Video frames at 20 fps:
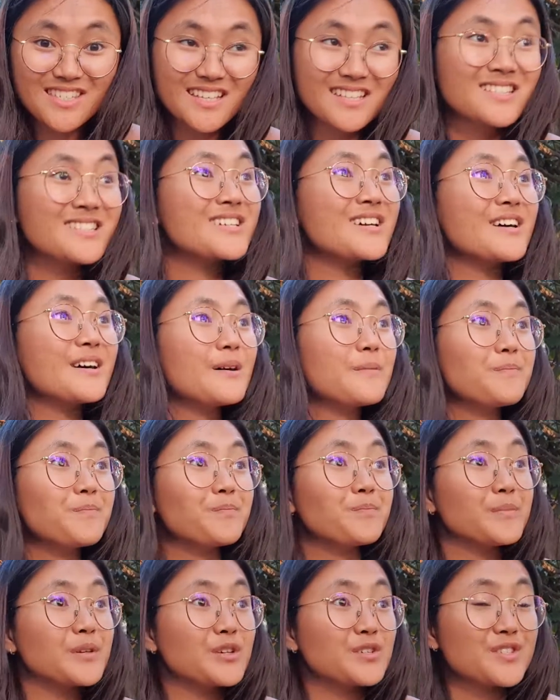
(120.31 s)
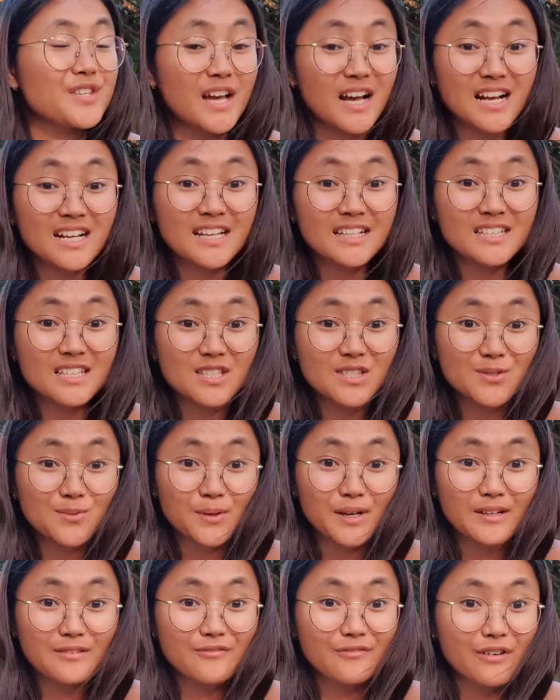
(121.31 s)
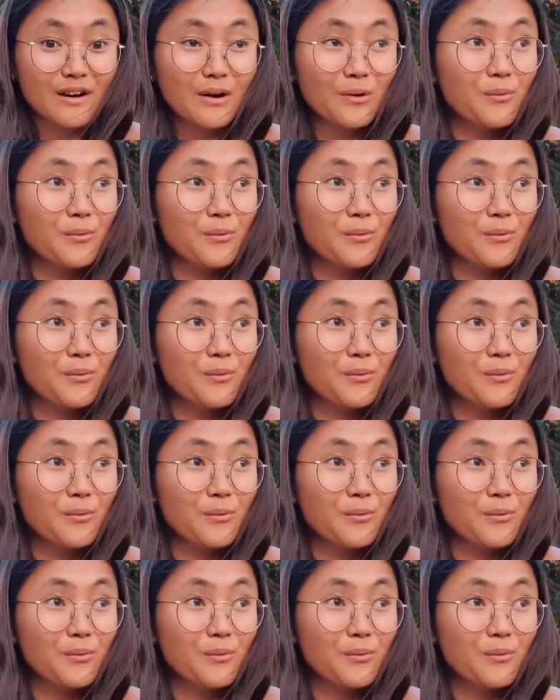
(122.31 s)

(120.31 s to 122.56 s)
center, because Alkani is quite far